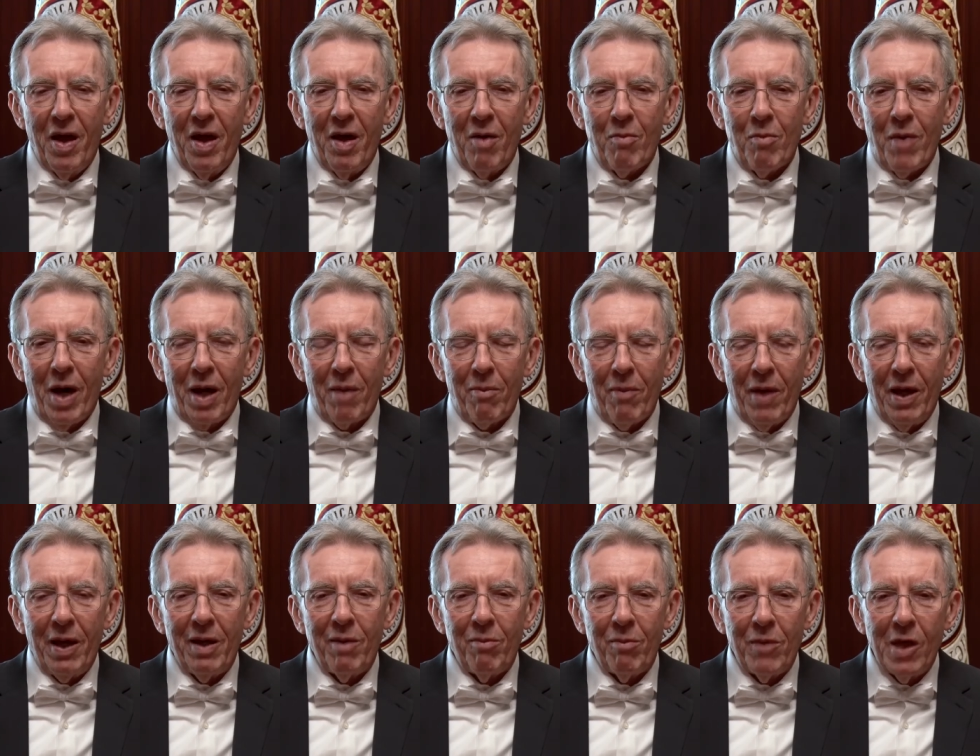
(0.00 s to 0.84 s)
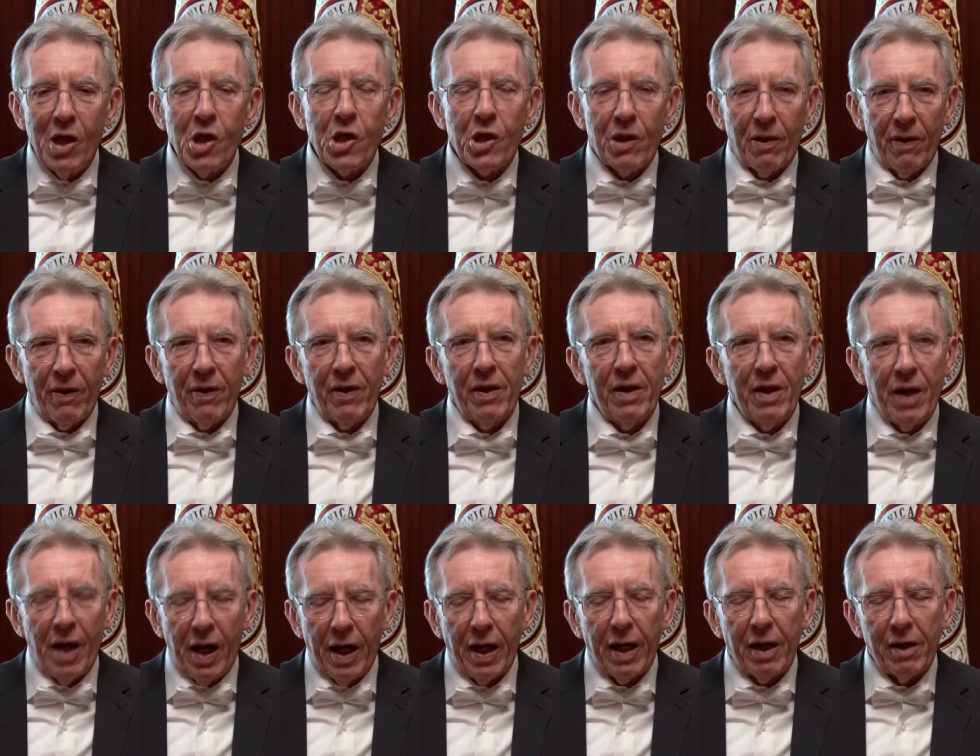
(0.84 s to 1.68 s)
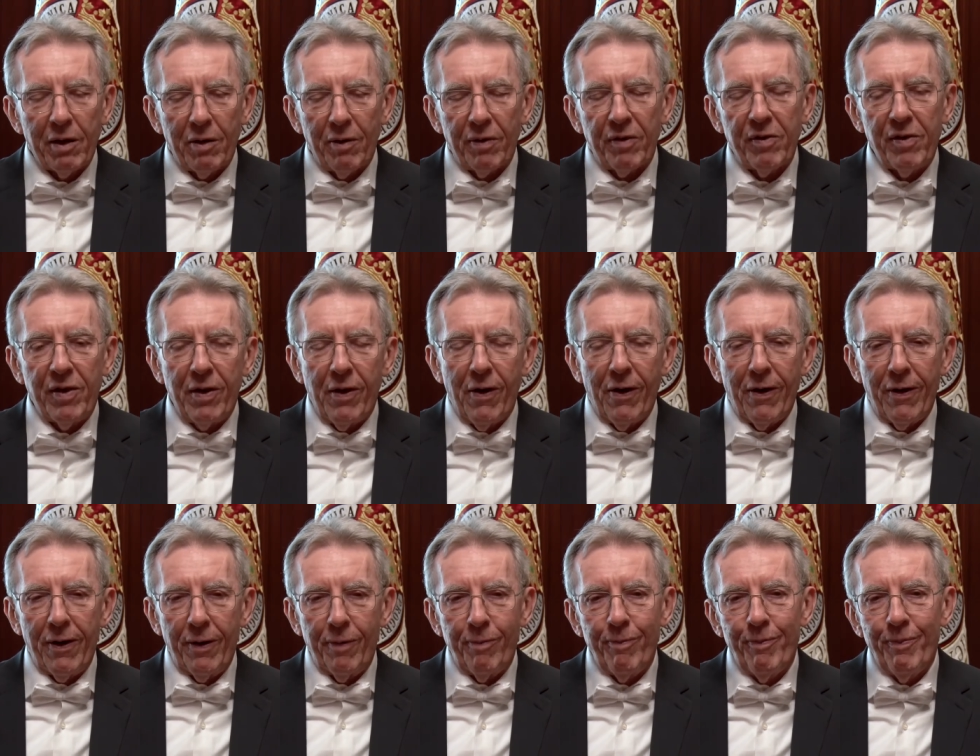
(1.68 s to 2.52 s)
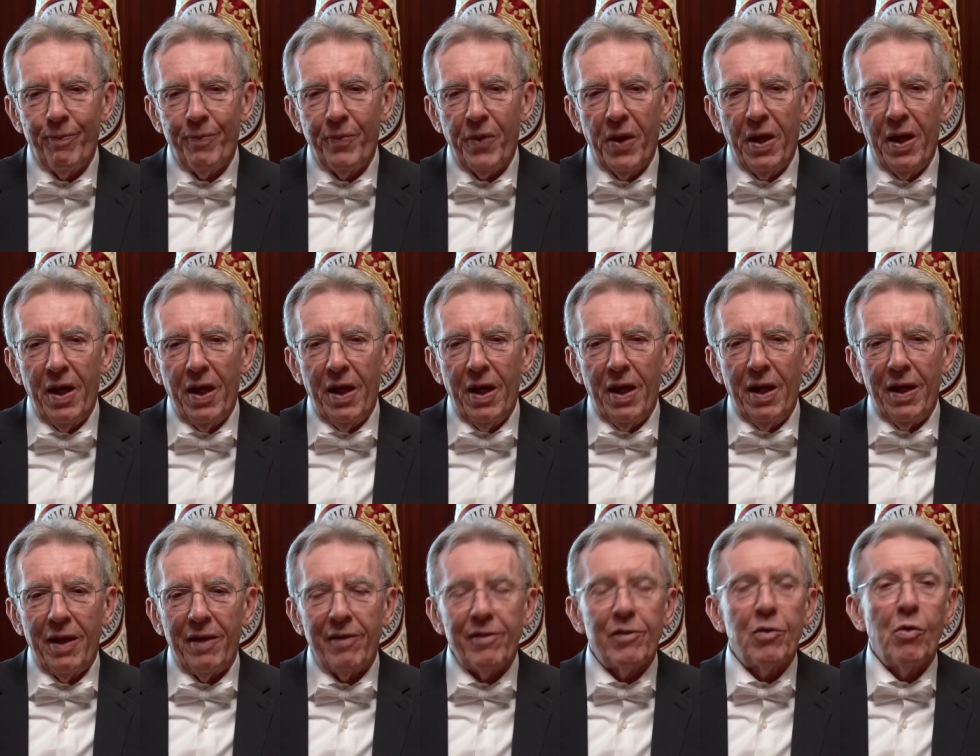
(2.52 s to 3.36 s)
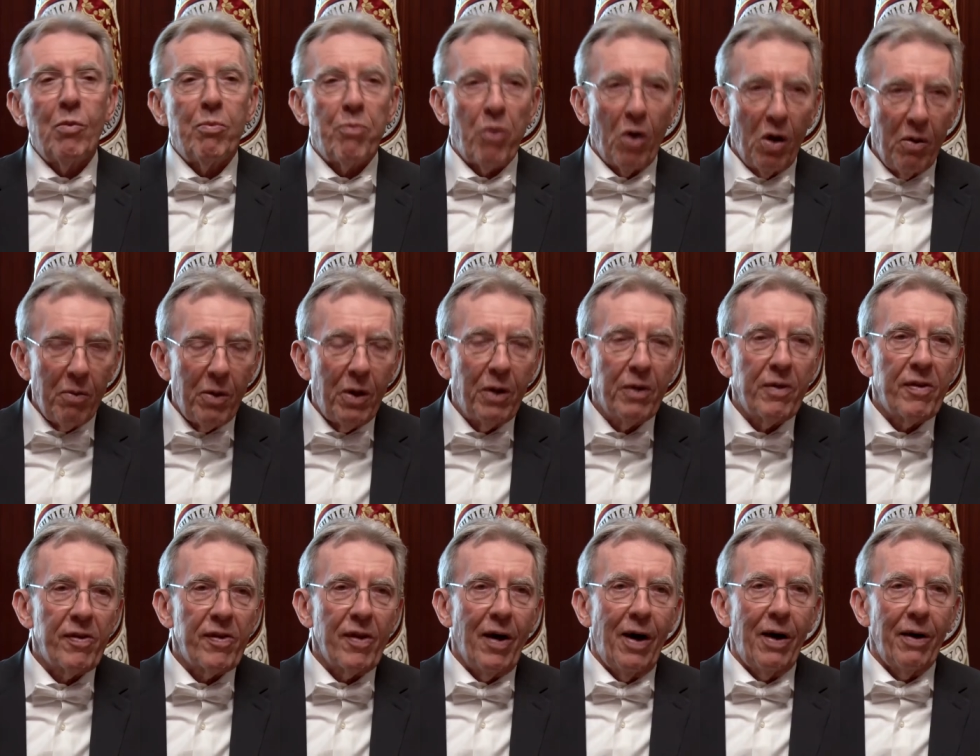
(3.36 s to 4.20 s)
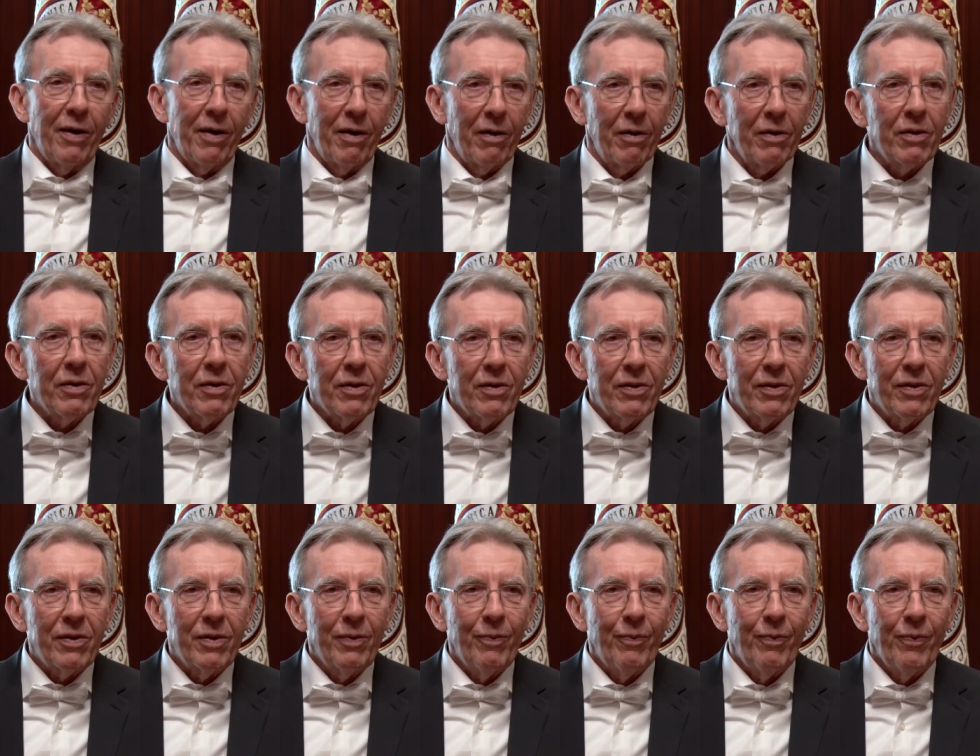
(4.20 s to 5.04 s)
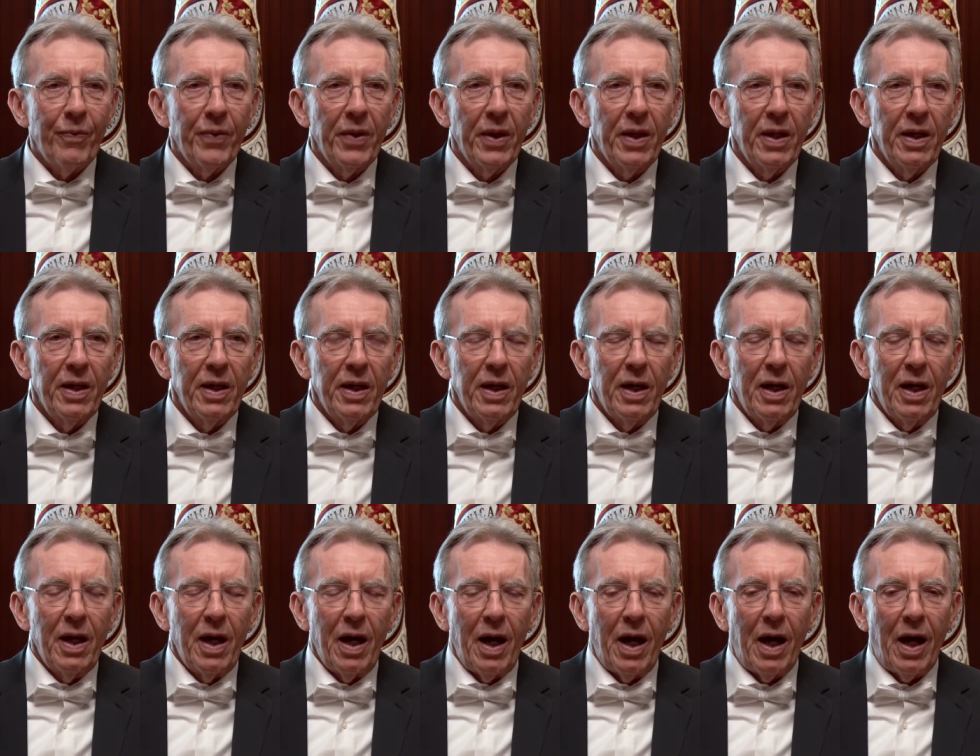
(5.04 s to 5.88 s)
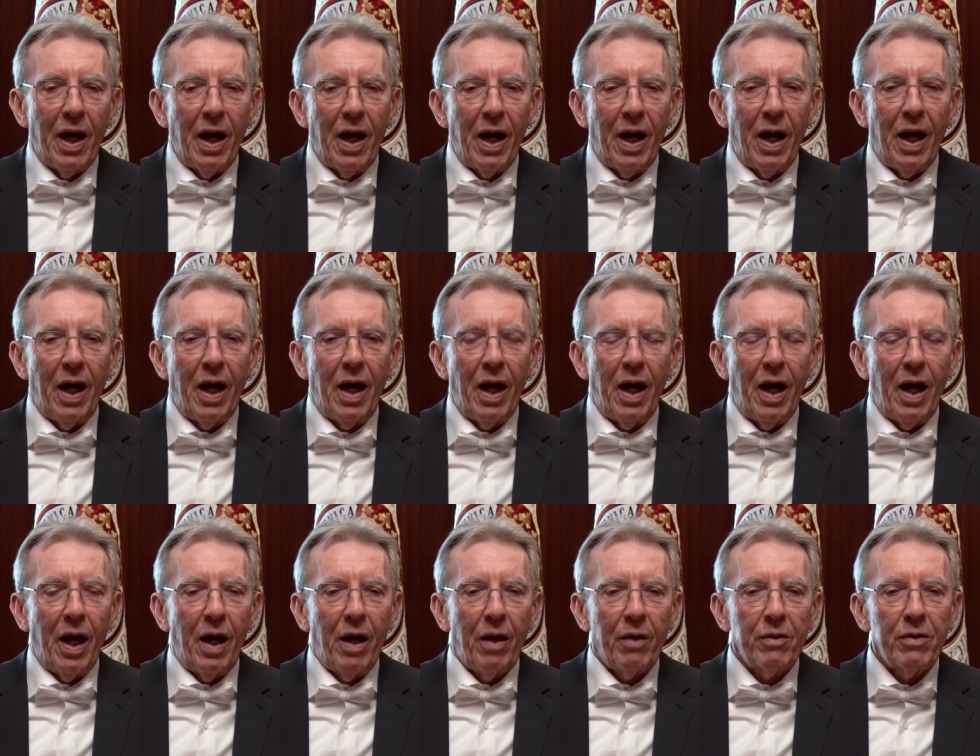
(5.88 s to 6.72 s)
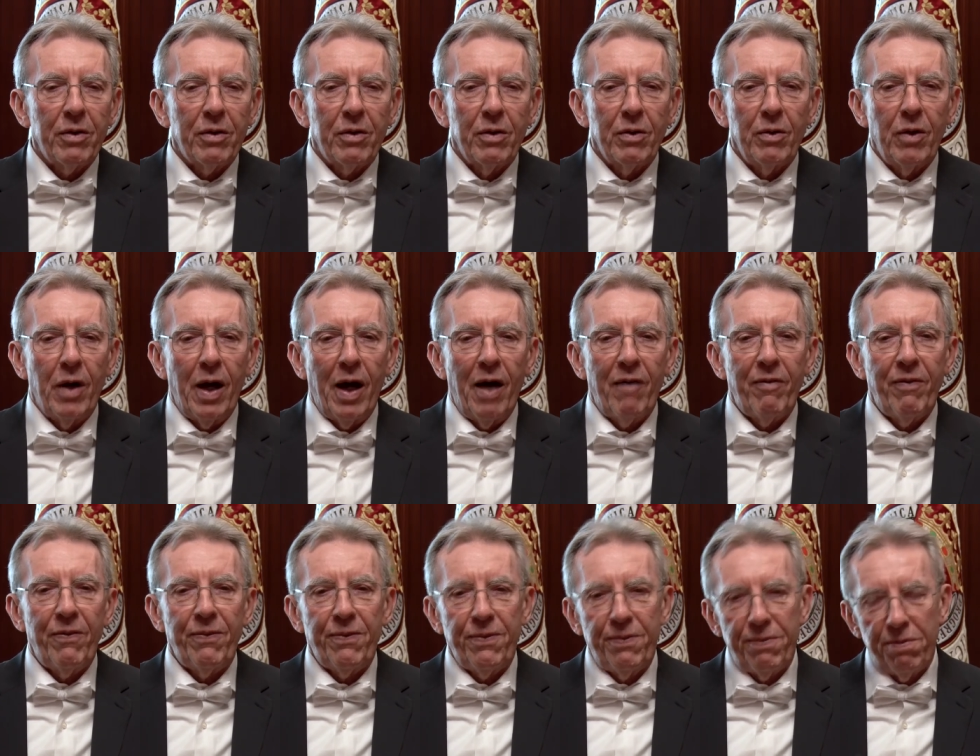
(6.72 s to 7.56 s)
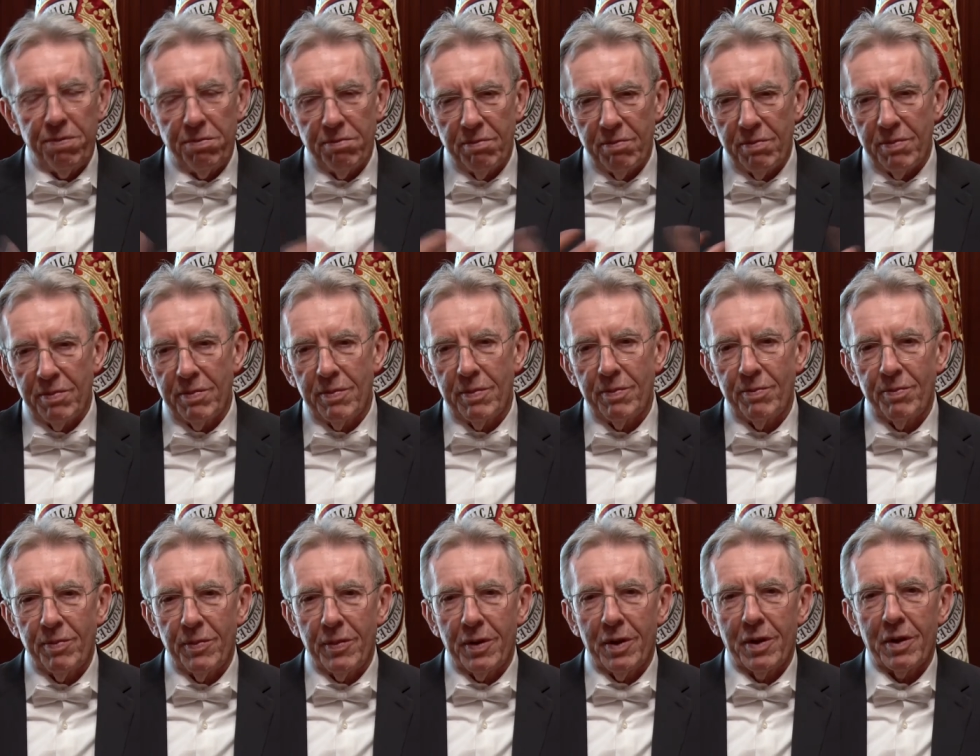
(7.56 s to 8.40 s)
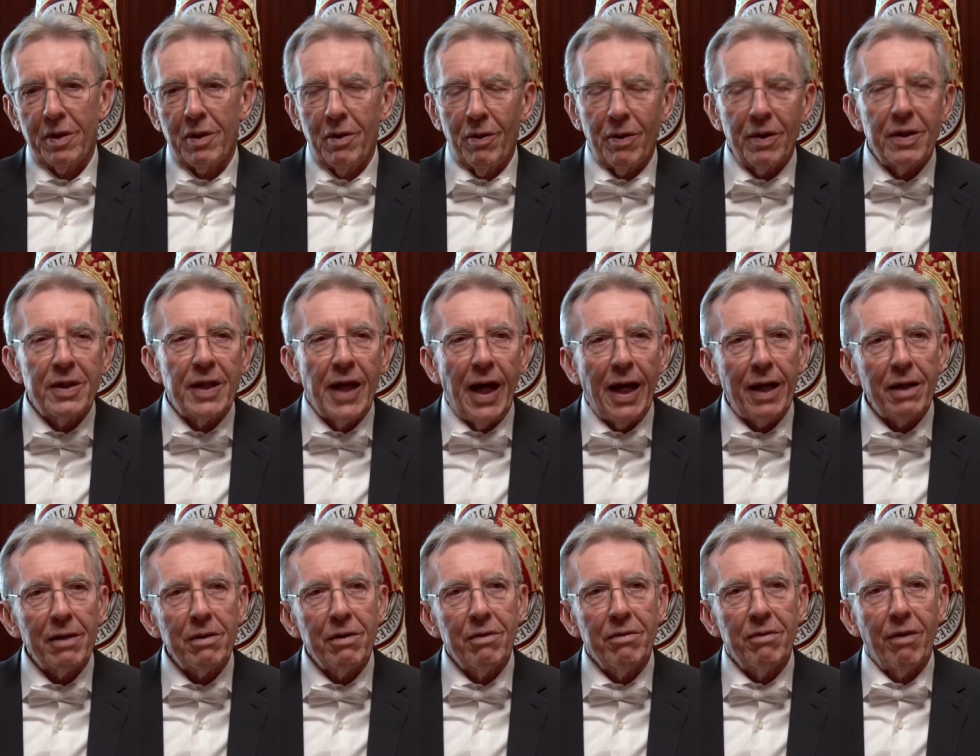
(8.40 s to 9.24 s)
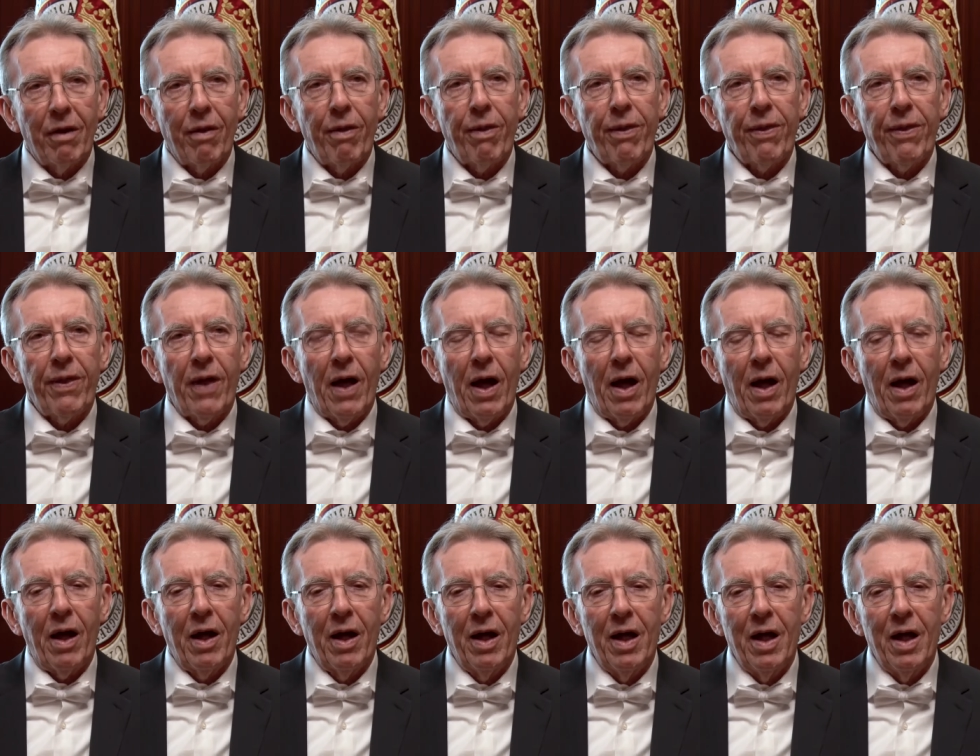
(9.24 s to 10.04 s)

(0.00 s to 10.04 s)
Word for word: My main mission, I consider, is to promote science, uh, to have contact with uh,